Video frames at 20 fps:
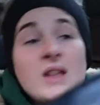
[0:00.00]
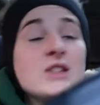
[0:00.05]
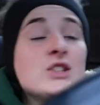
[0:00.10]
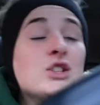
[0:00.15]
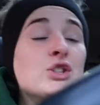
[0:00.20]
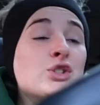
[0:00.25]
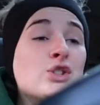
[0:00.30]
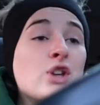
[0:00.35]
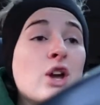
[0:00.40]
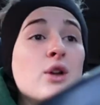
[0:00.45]

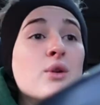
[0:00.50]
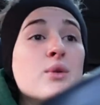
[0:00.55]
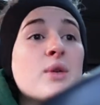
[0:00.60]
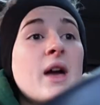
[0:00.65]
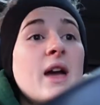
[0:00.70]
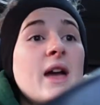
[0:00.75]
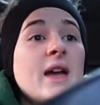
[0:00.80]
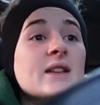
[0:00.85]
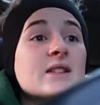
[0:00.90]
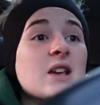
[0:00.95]
to show
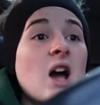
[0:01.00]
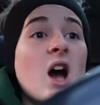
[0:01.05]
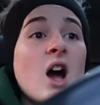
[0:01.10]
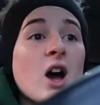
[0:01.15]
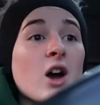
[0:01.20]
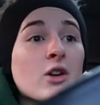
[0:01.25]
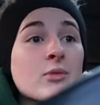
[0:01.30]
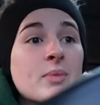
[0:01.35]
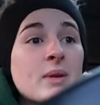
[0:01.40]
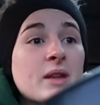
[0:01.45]
that it's
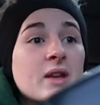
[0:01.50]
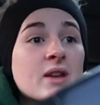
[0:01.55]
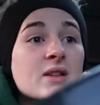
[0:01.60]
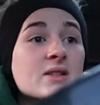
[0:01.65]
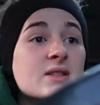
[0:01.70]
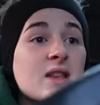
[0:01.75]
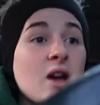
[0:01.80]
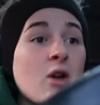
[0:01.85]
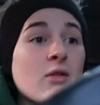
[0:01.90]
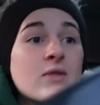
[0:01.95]
hard,
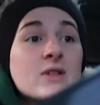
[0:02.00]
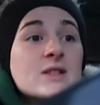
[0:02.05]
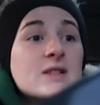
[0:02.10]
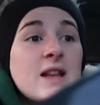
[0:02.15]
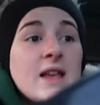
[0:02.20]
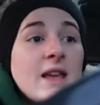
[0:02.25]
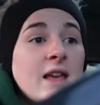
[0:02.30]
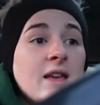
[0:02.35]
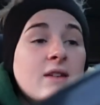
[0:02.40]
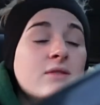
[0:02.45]
because
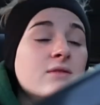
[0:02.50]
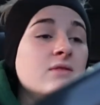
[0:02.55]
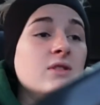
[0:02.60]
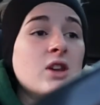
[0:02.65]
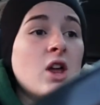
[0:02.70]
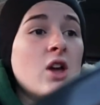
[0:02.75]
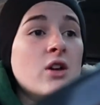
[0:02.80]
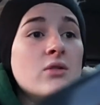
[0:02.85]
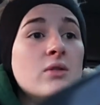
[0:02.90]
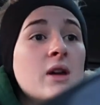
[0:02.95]
obviously, you
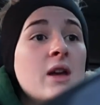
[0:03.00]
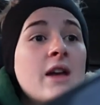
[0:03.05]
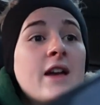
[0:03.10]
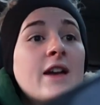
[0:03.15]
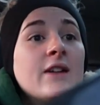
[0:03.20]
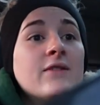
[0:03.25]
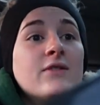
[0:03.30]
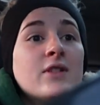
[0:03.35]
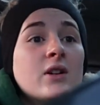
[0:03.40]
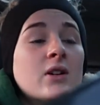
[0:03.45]

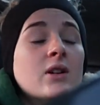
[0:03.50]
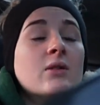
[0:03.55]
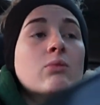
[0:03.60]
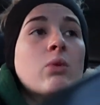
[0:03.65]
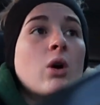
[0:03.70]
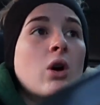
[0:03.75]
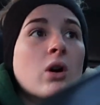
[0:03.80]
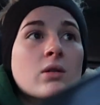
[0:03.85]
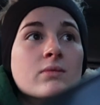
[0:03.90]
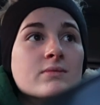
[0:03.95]
know, for
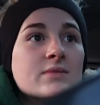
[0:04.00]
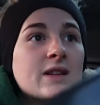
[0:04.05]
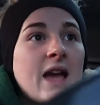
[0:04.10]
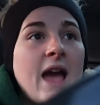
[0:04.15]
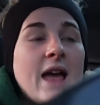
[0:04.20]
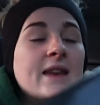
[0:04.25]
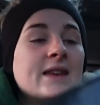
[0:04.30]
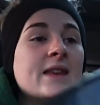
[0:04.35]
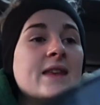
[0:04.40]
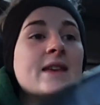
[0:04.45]
what,
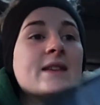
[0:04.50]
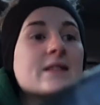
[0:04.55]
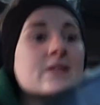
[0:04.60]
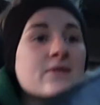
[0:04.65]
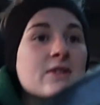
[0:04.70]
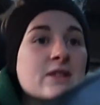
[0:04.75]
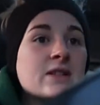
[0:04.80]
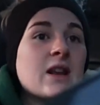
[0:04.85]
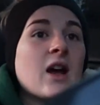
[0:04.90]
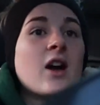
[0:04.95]
10 years of
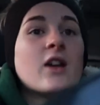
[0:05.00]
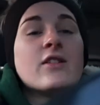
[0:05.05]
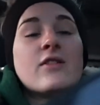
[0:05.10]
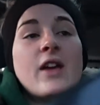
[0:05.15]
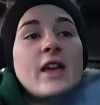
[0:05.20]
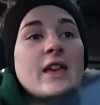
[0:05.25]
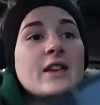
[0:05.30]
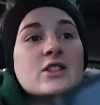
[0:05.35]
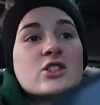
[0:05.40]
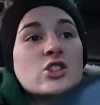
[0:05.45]
his life,
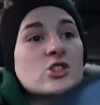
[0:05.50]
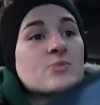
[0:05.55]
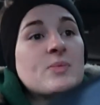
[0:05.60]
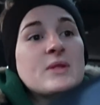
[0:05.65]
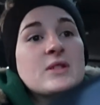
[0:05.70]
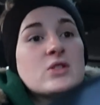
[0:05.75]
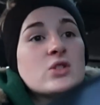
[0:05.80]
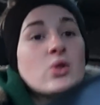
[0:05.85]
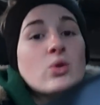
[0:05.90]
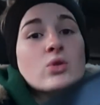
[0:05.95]
he's just
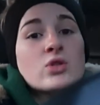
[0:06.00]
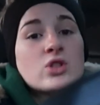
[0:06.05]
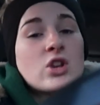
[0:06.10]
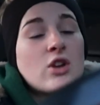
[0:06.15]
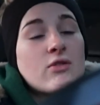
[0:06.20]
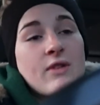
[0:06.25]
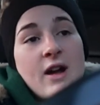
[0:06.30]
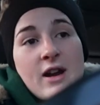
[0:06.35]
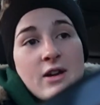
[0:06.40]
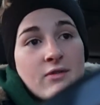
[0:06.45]
been taught to
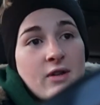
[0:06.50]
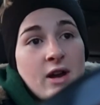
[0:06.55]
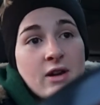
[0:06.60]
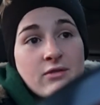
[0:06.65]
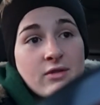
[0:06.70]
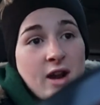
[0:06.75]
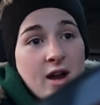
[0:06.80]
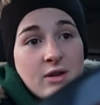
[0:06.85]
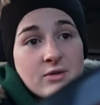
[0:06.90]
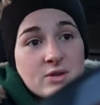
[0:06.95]
go round and round
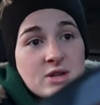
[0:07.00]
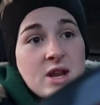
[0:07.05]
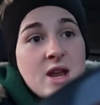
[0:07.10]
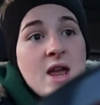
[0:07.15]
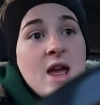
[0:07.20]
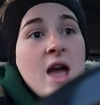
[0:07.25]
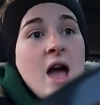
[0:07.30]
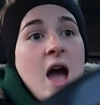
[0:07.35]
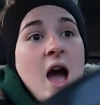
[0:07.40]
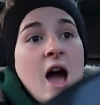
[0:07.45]
and
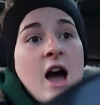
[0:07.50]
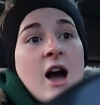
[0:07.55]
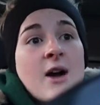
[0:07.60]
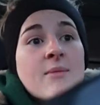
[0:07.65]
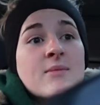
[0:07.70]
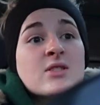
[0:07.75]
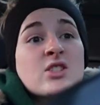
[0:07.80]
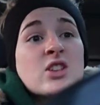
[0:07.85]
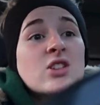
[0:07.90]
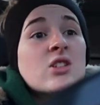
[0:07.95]

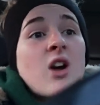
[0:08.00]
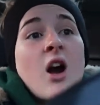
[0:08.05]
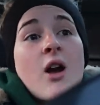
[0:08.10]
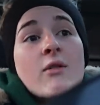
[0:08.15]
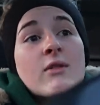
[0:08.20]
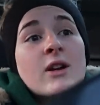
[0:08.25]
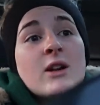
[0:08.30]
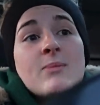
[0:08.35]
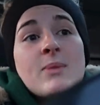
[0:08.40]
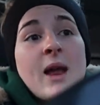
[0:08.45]
round. So you
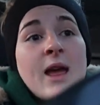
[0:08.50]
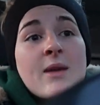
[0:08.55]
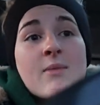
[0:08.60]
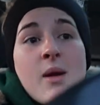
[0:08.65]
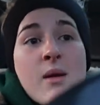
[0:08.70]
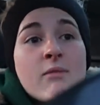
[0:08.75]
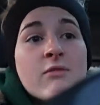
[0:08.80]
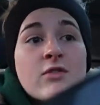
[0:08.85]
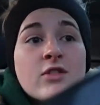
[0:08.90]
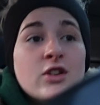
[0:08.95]
can't really blame
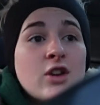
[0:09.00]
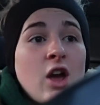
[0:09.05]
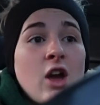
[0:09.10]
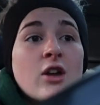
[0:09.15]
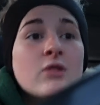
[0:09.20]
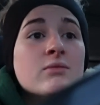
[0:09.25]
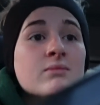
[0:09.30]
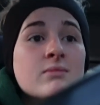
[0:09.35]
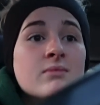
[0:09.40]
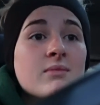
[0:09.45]
him for, you
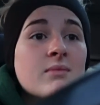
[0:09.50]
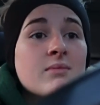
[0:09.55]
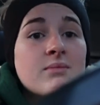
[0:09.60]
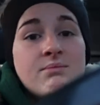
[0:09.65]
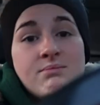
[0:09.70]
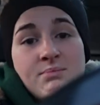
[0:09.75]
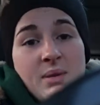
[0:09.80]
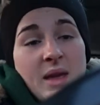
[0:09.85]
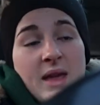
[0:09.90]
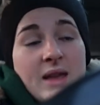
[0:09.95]

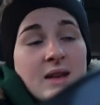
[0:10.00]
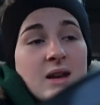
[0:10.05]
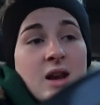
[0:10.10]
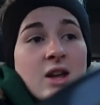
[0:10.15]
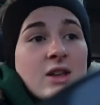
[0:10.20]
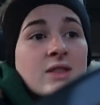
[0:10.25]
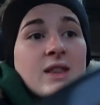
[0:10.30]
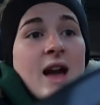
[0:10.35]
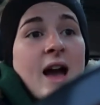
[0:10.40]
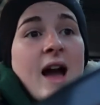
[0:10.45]
know, being
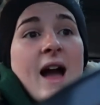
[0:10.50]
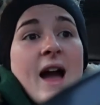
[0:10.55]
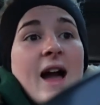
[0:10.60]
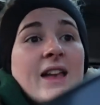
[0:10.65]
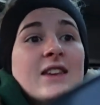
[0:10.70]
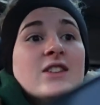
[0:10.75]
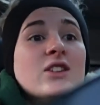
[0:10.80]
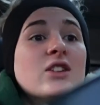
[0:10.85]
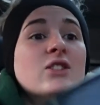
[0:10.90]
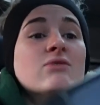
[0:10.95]
like that
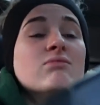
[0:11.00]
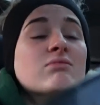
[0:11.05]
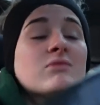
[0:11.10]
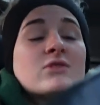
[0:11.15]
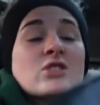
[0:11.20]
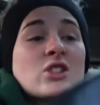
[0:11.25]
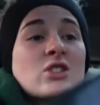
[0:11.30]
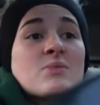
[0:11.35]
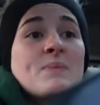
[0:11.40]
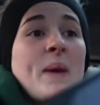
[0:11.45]
and
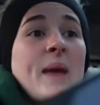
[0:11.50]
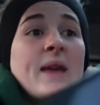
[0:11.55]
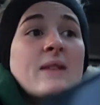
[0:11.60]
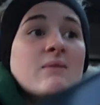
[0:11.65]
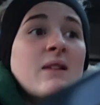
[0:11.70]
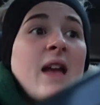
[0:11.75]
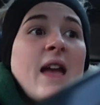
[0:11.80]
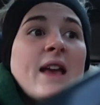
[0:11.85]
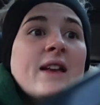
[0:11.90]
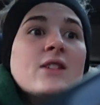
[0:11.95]
just being
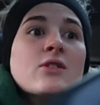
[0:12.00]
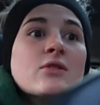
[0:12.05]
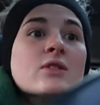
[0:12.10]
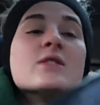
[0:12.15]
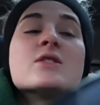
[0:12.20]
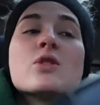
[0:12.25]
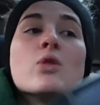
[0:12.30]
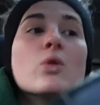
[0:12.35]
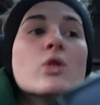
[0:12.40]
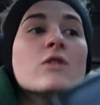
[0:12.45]

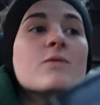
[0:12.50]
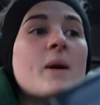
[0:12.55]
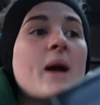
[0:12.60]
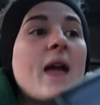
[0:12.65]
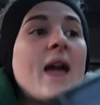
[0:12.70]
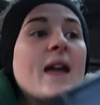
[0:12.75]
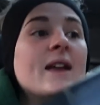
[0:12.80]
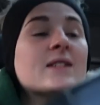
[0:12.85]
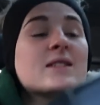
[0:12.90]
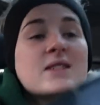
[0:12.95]
ignorant to all of
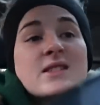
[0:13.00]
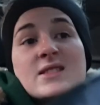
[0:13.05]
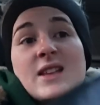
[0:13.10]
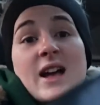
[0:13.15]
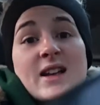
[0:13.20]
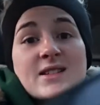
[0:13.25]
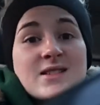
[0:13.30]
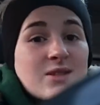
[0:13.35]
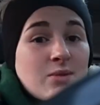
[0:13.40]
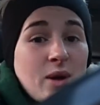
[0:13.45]
my aids, because
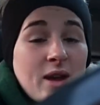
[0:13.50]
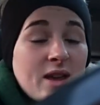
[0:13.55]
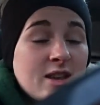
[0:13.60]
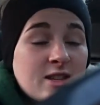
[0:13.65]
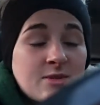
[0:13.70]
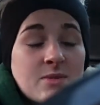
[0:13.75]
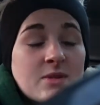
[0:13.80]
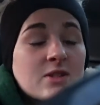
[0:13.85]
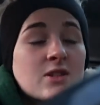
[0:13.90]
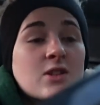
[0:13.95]
that's the way he's been